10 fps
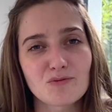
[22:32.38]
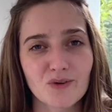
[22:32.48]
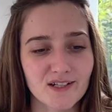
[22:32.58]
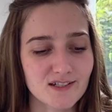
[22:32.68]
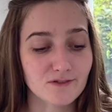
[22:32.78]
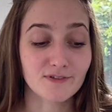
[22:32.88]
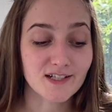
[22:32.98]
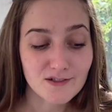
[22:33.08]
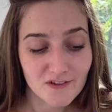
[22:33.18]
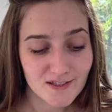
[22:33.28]
wanting to
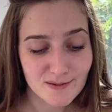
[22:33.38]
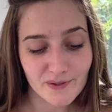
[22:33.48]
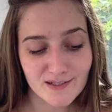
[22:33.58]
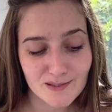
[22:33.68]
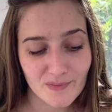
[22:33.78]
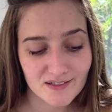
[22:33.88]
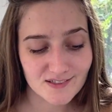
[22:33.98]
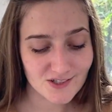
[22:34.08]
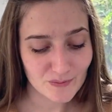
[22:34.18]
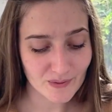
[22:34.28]
reach for this one as
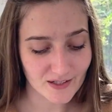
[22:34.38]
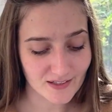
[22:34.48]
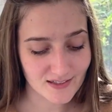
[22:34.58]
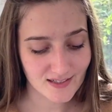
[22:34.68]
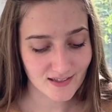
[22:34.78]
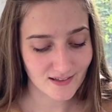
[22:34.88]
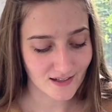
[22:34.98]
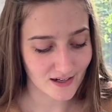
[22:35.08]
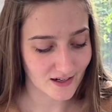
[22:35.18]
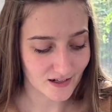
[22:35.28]
much. But
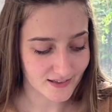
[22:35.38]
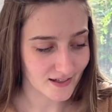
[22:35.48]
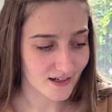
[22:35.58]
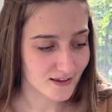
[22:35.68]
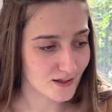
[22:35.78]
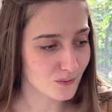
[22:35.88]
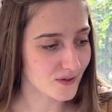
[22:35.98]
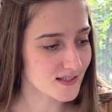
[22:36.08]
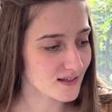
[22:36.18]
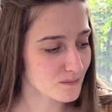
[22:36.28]
yeah, I think
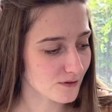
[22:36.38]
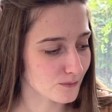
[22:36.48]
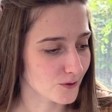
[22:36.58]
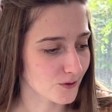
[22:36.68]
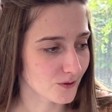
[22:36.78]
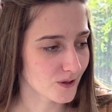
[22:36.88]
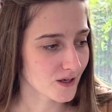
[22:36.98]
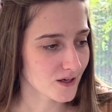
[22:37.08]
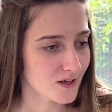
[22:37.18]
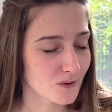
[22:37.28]
once I'm through
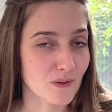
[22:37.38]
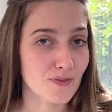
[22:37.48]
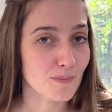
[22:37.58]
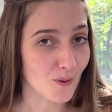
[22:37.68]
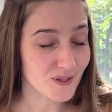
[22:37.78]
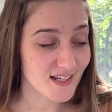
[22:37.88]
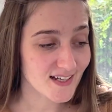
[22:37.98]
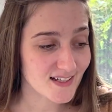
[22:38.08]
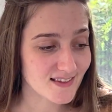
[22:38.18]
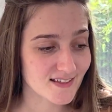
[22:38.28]
with the
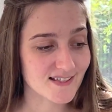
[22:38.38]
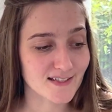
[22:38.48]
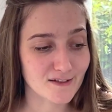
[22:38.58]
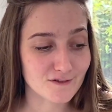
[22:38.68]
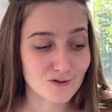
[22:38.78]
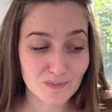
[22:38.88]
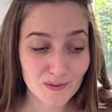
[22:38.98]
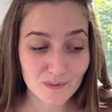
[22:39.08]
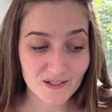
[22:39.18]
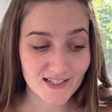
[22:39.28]
body, the sleeves should
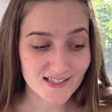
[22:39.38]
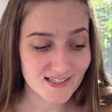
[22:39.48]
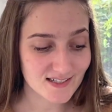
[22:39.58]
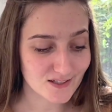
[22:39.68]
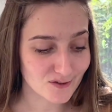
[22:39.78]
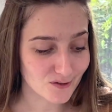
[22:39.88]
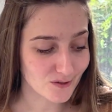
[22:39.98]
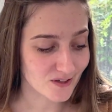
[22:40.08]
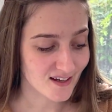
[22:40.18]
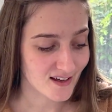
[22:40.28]
be pretty easy to
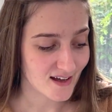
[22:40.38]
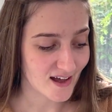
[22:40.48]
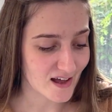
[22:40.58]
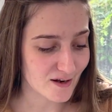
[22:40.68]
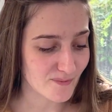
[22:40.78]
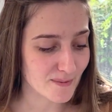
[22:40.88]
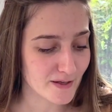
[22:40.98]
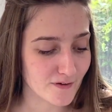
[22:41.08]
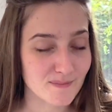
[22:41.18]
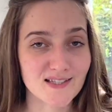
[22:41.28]
do, and maybe
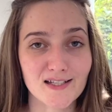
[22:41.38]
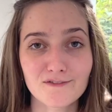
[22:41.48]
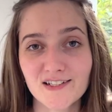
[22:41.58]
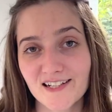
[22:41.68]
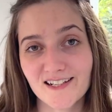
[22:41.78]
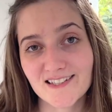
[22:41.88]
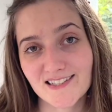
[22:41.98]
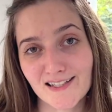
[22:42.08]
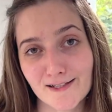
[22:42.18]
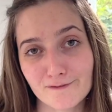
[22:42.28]
if I'm sick of knitting a
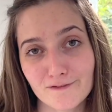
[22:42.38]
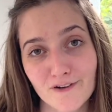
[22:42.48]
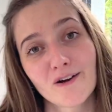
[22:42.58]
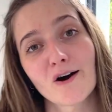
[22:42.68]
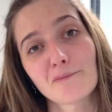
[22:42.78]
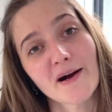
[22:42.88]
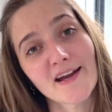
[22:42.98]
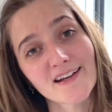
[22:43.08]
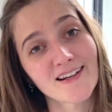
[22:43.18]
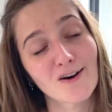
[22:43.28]
sleeve on
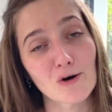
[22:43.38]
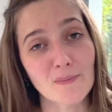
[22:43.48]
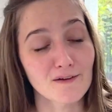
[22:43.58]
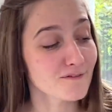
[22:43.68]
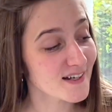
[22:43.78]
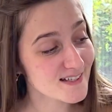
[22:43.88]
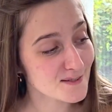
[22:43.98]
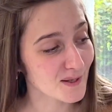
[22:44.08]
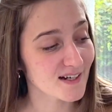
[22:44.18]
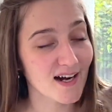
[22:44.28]
my figure
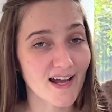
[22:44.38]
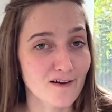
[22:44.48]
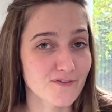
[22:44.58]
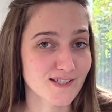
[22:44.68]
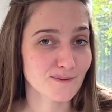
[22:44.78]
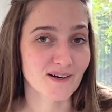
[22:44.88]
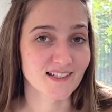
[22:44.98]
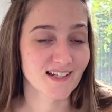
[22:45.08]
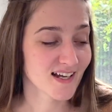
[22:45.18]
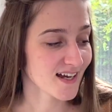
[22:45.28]
sweater, I have this one